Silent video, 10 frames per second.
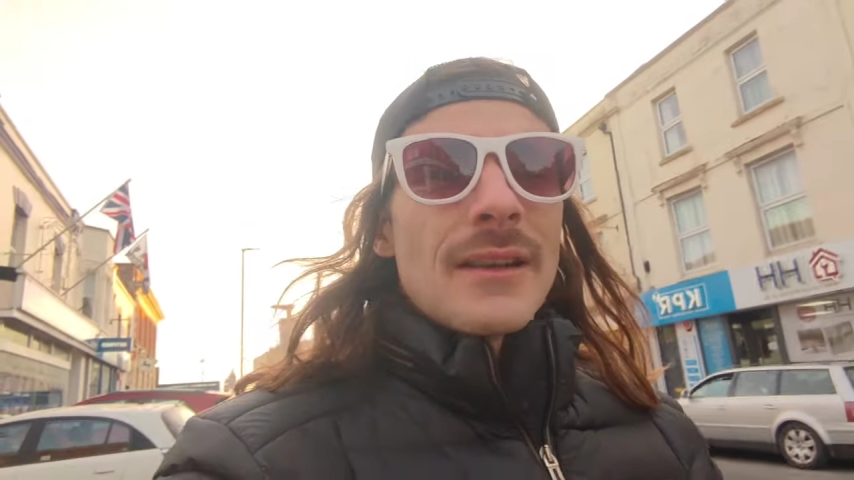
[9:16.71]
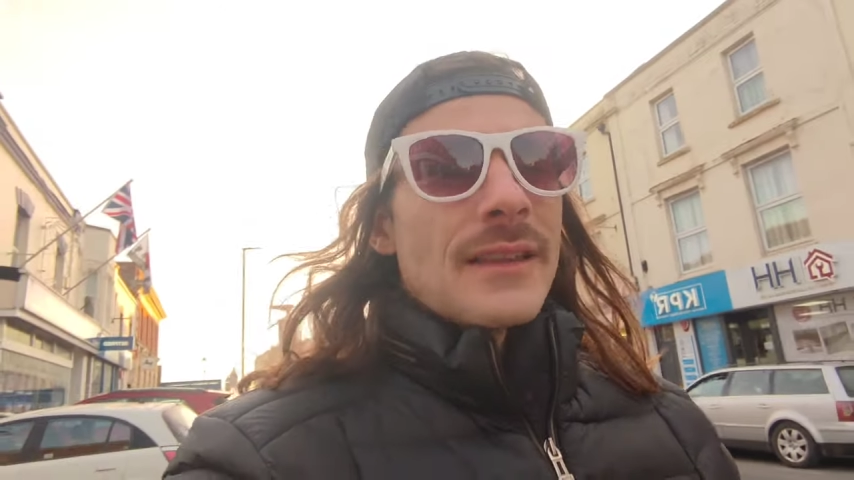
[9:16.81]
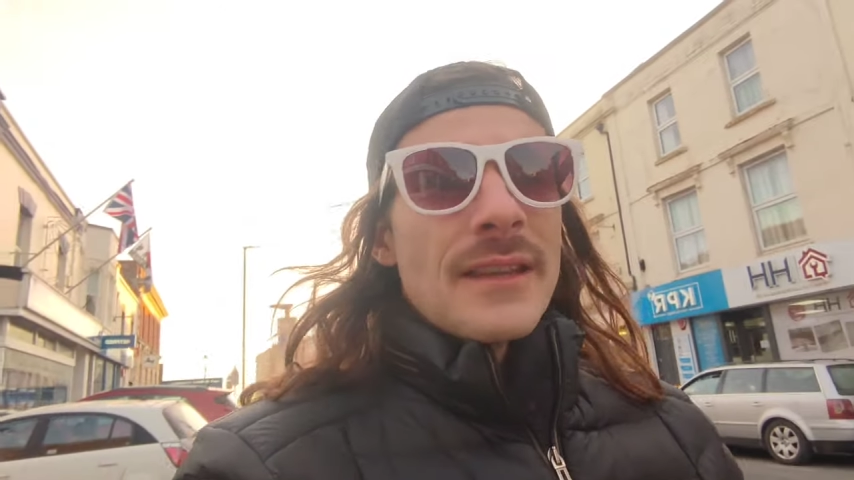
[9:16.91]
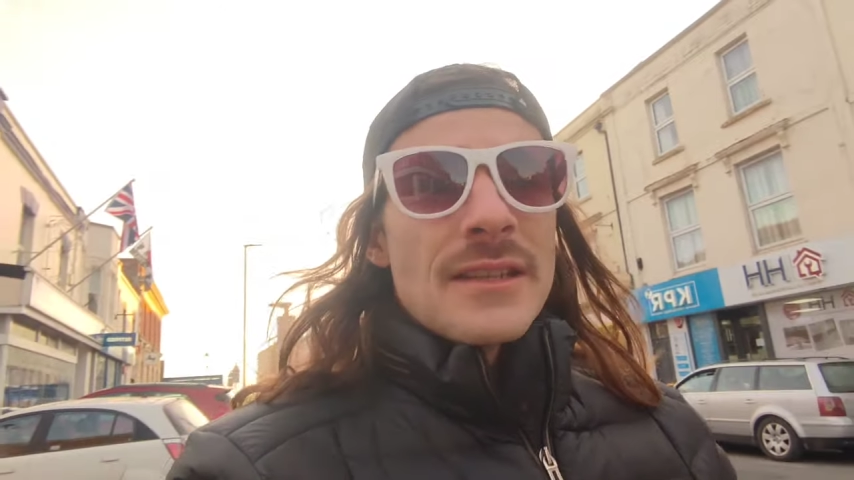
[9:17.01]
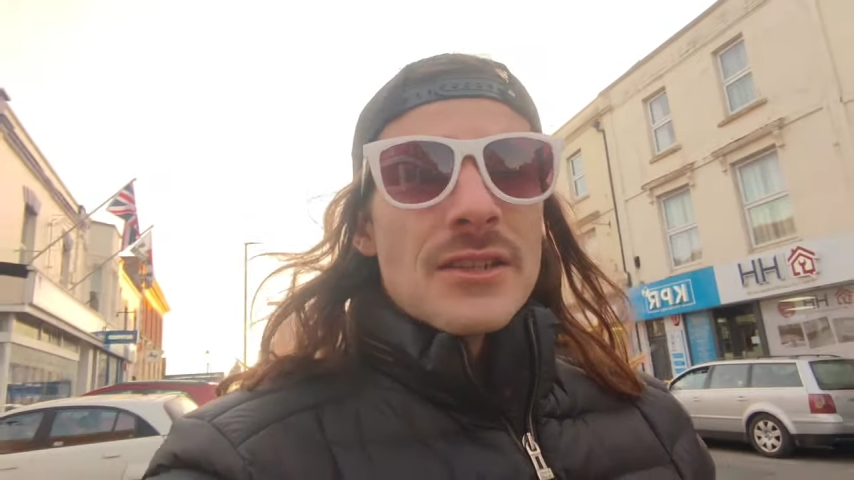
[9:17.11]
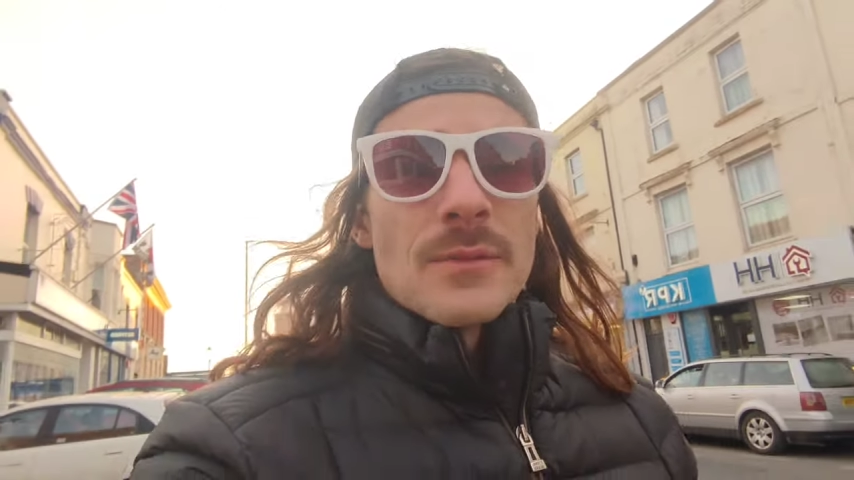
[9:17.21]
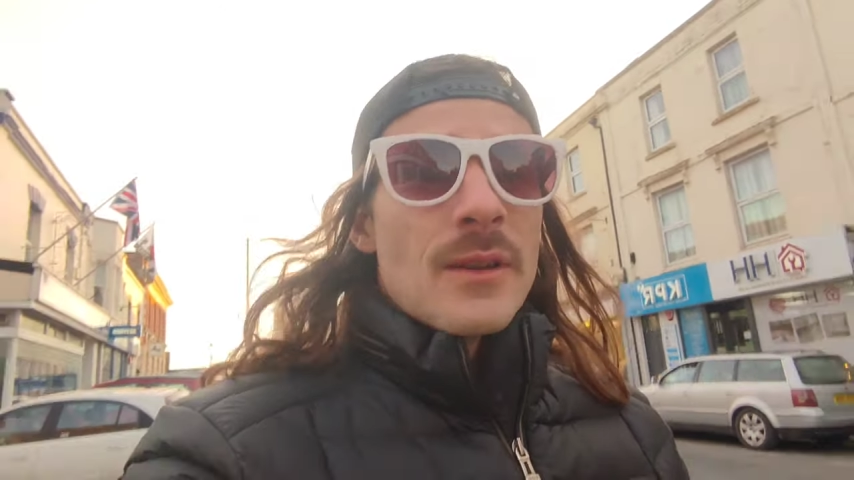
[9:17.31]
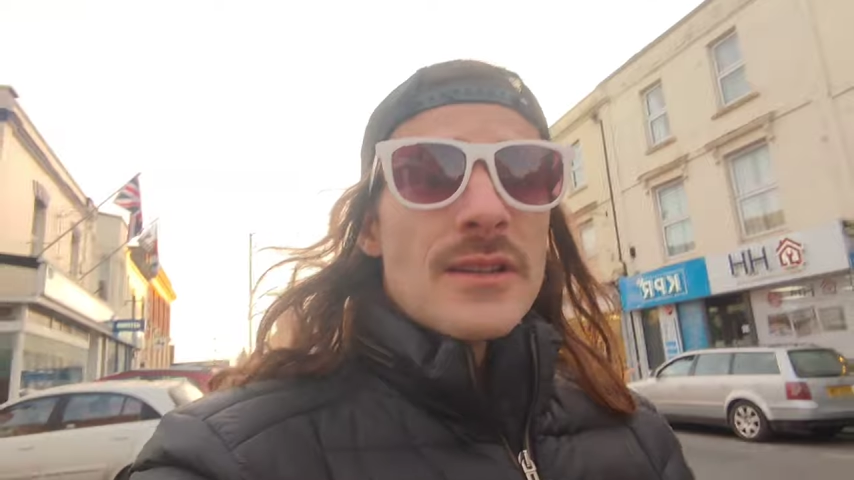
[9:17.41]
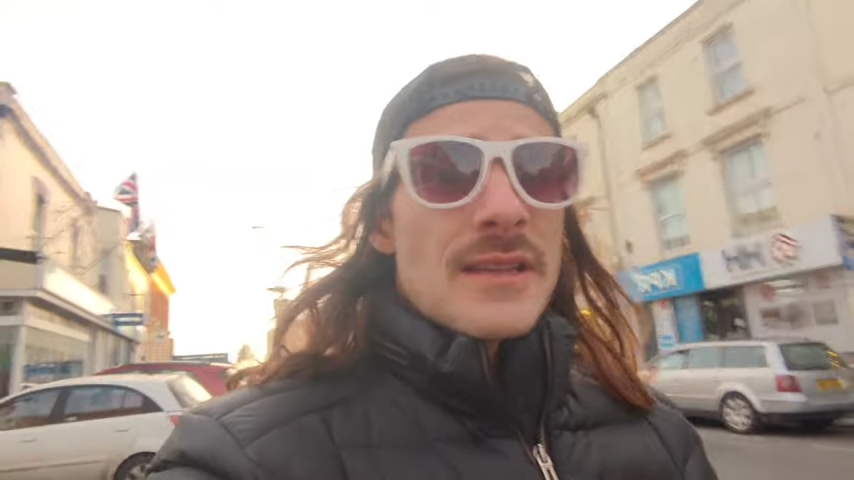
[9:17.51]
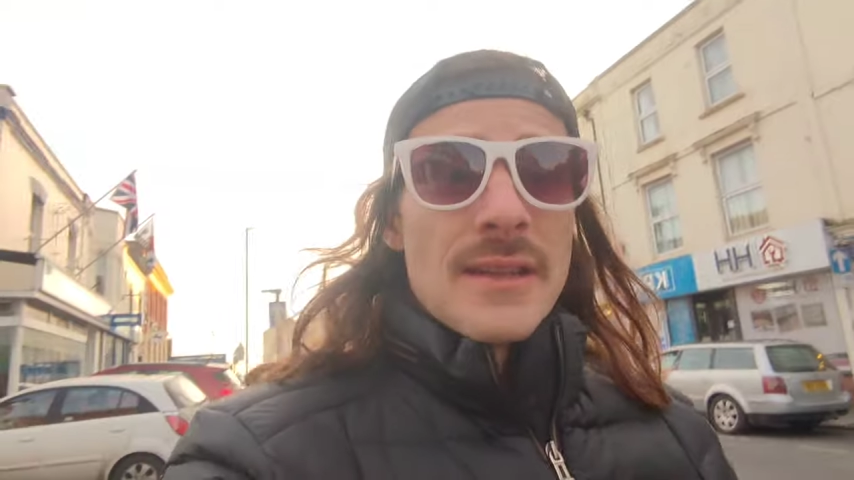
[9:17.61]
I think it's just
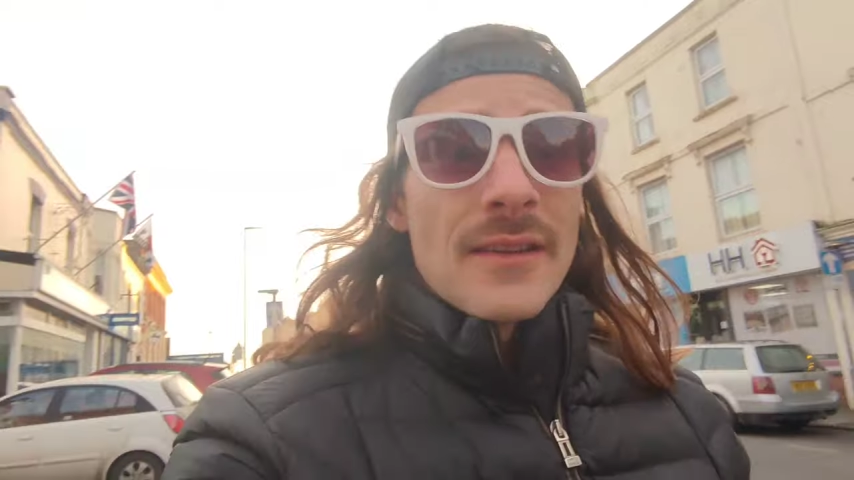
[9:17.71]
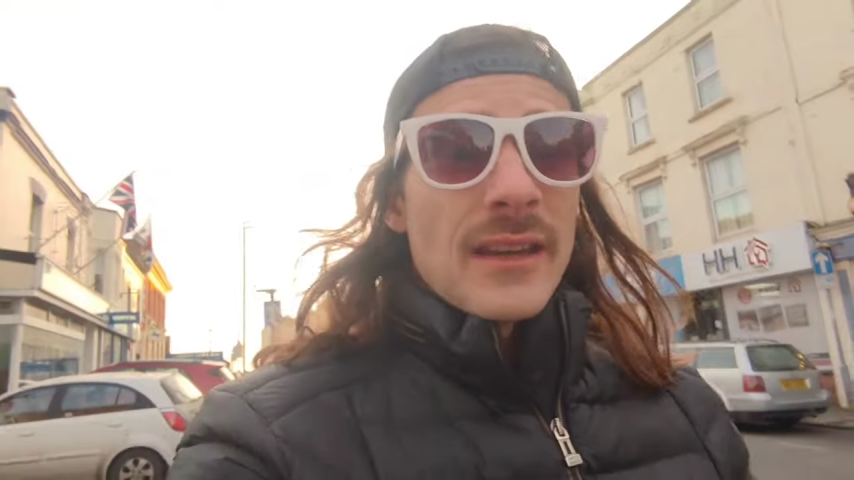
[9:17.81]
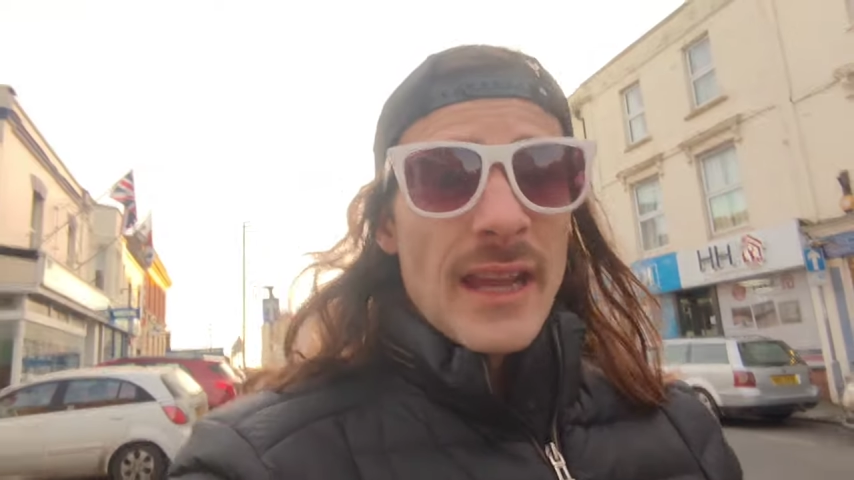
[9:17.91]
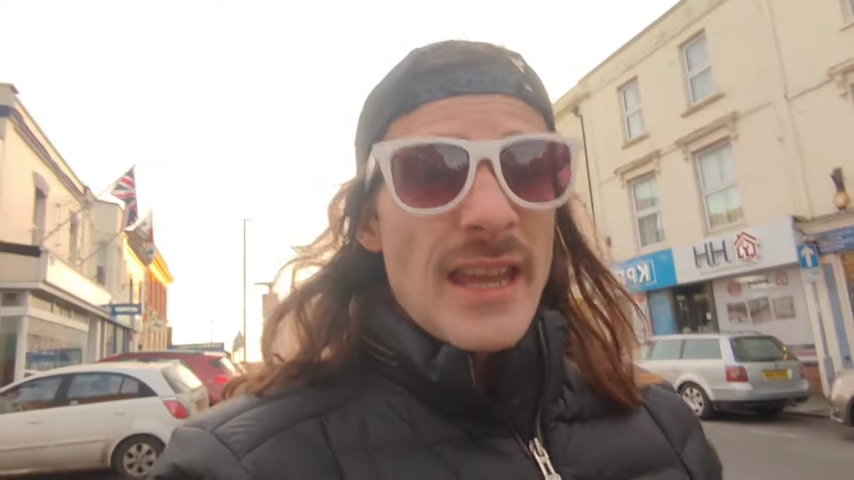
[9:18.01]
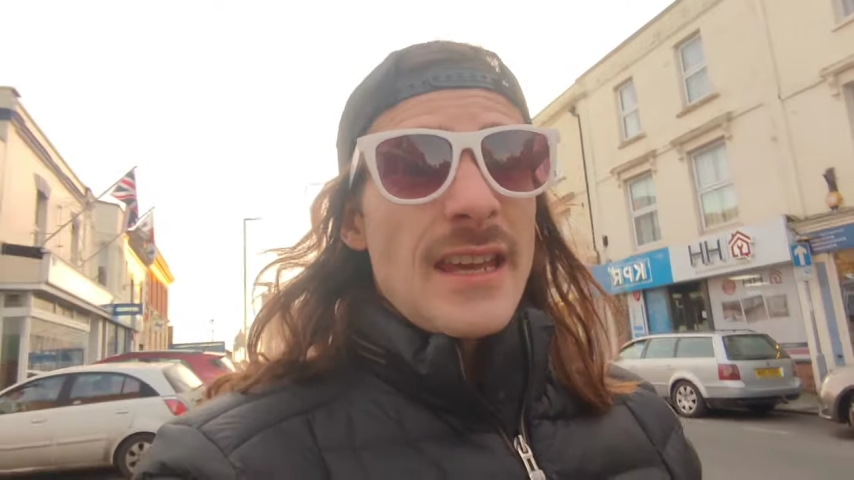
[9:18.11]
because there's nothing